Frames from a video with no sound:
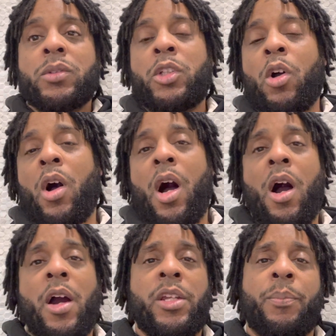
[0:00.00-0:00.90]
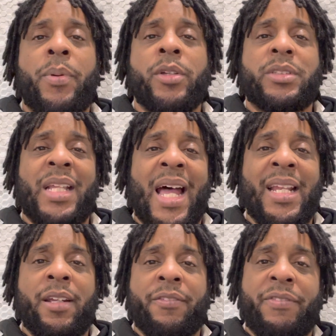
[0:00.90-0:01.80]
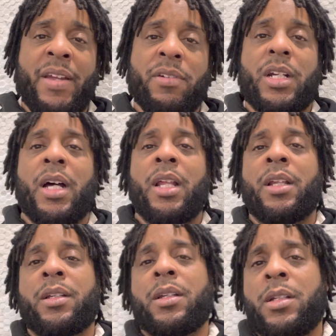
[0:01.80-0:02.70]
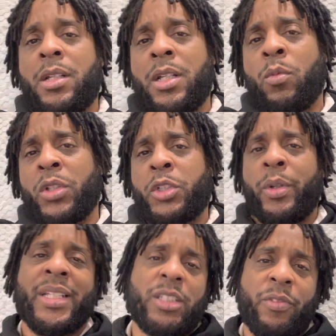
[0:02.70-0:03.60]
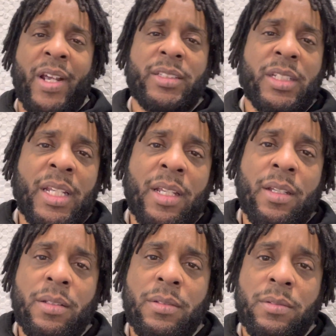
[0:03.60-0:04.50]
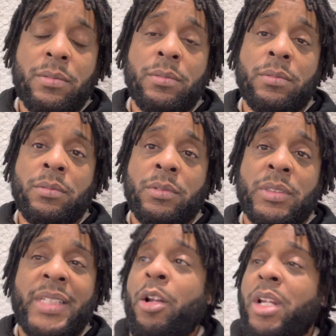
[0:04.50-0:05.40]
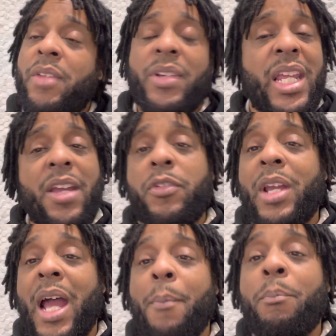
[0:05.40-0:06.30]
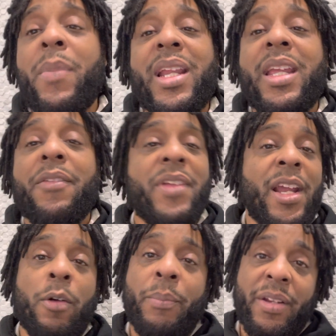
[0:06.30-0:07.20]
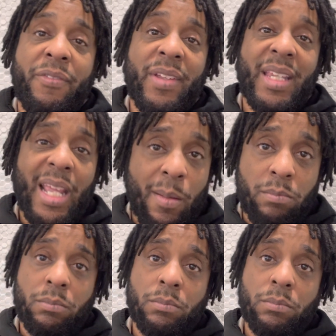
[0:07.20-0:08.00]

your heart, your personality, your favorite color, what you interested in. They don't even care if you got money if it ain't gonna benefit them.